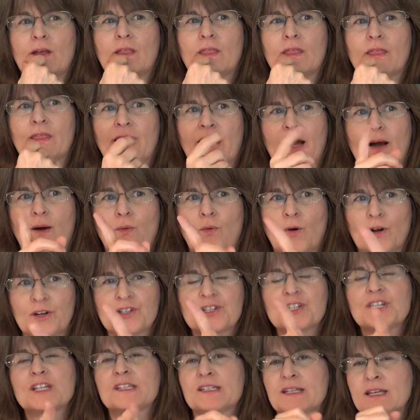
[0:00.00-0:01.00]
that what
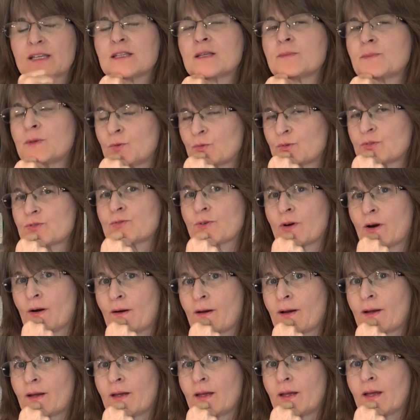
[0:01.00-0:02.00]
she said to me was
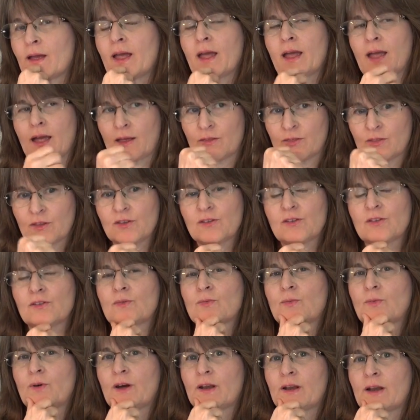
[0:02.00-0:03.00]
wrong. And this
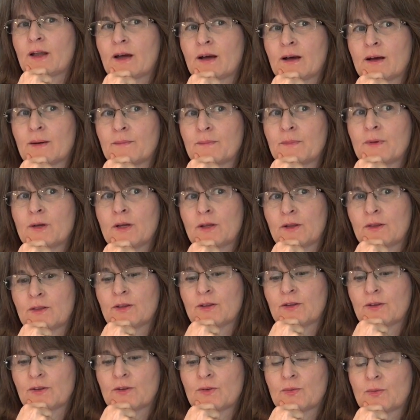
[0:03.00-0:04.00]
is what
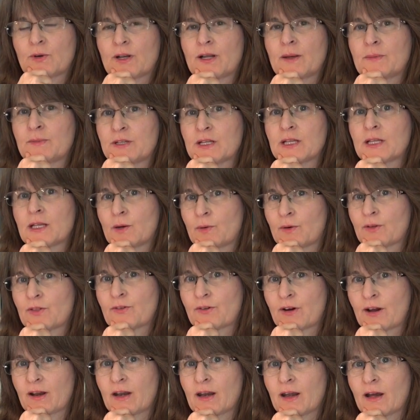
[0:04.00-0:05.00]
I'm dealing
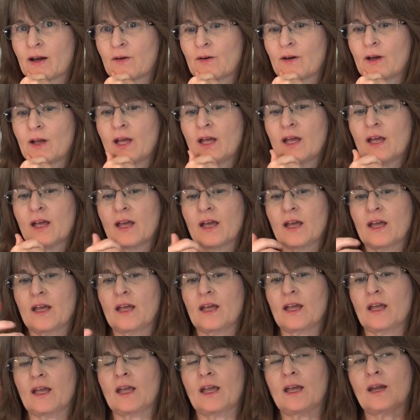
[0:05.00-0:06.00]
with right now.
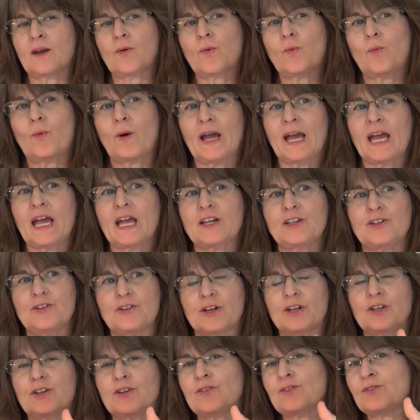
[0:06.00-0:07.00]
In a way,
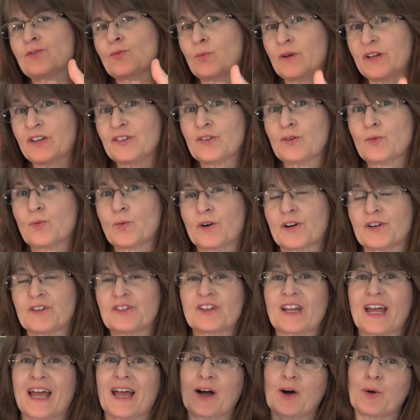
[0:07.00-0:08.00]
you can use weasel
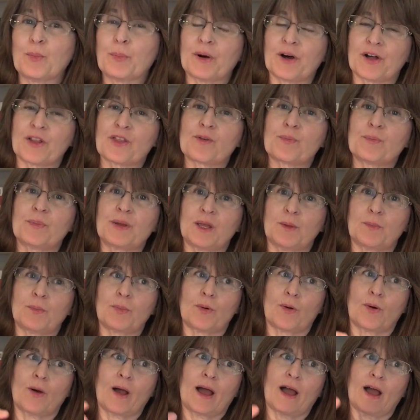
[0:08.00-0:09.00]
words to help other
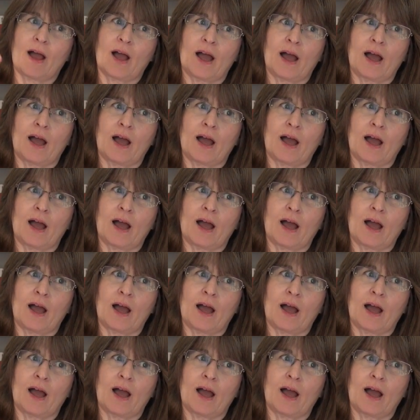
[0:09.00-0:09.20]
people